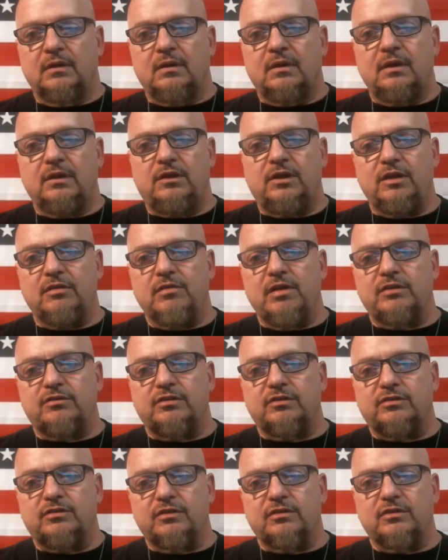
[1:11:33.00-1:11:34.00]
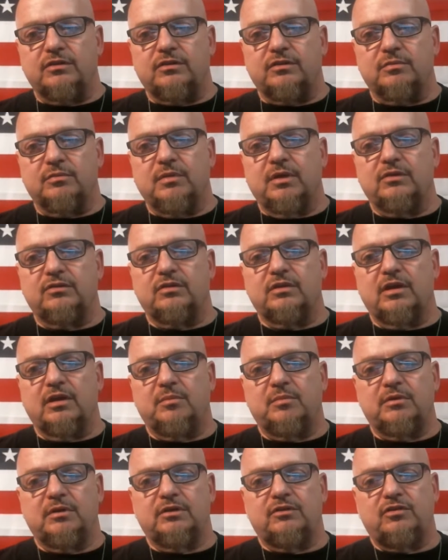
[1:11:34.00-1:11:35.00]
ET Racing says it's amazing how
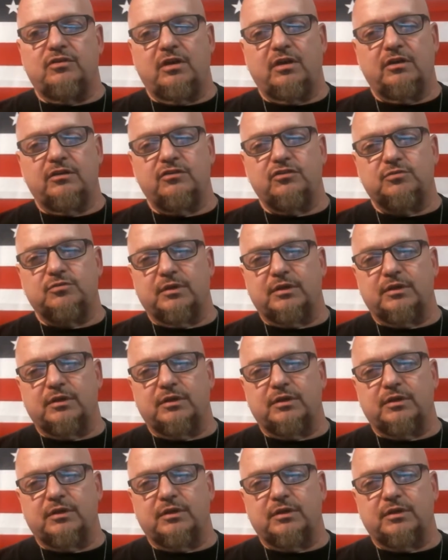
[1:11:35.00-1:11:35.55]
many Challengers